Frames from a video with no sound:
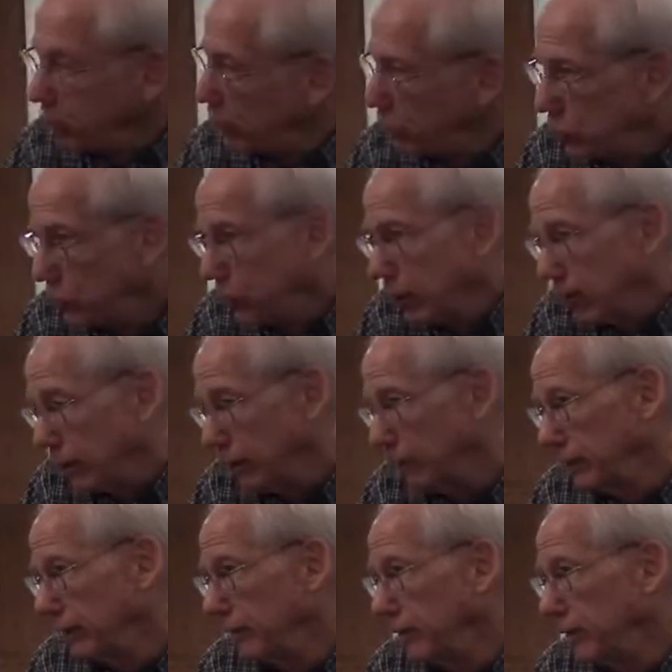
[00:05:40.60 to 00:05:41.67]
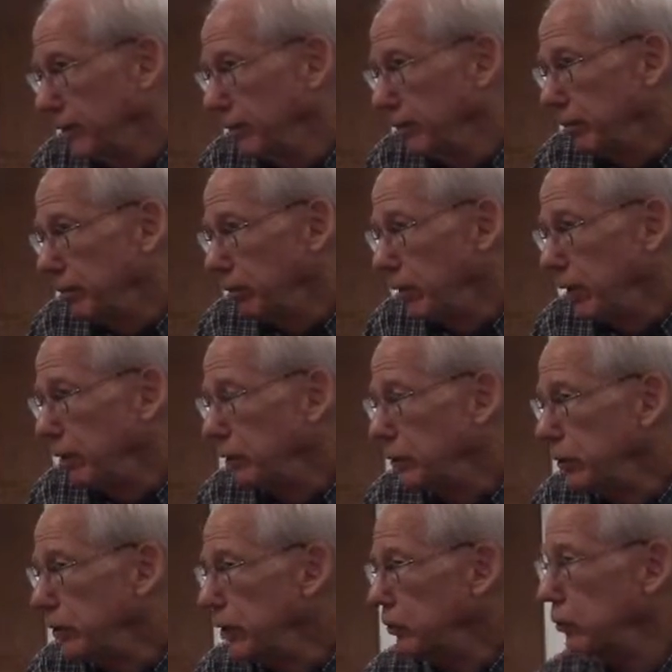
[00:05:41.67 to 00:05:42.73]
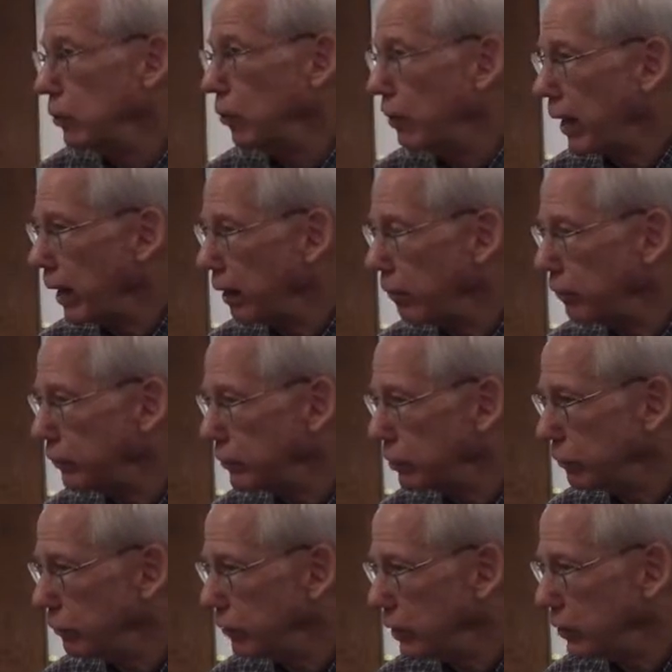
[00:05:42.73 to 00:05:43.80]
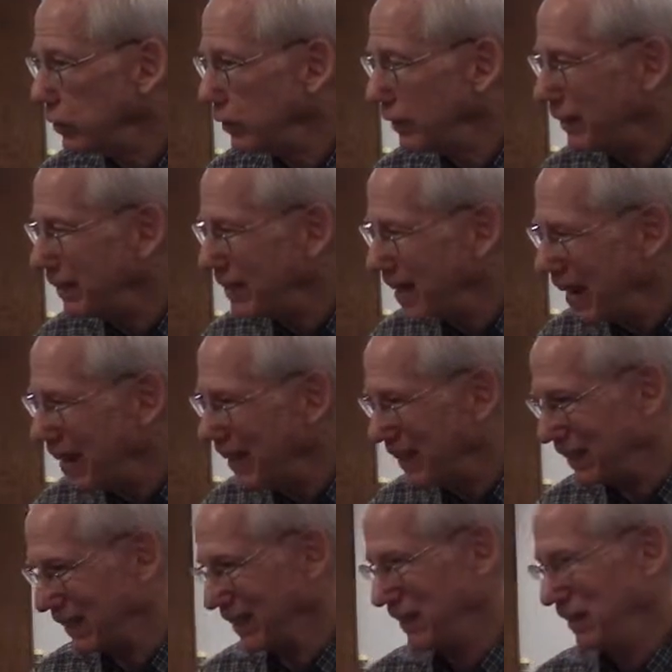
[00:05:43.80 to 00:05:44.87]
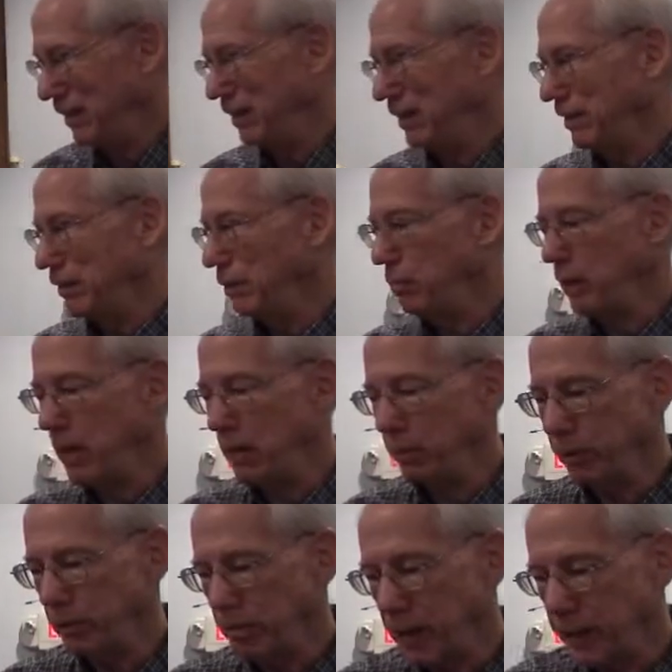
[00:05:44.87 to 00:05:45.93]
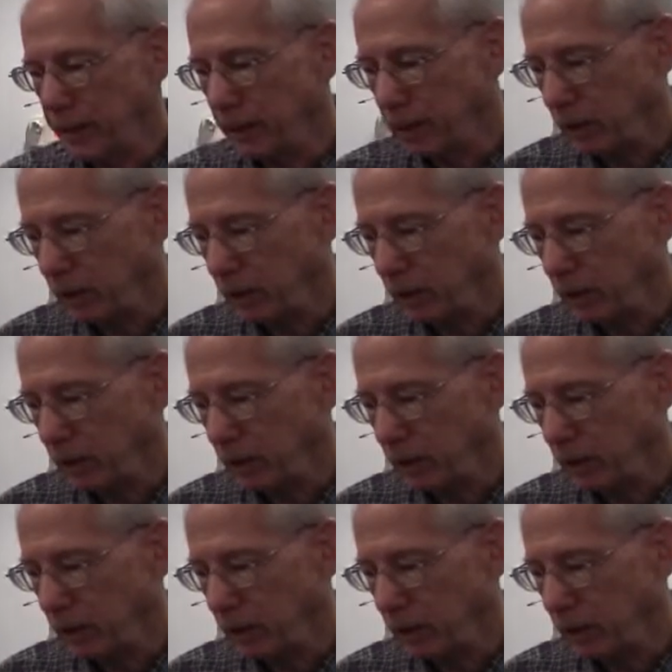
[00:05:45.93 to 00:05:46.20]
be sure because you just don't have sufficient data to be able to make a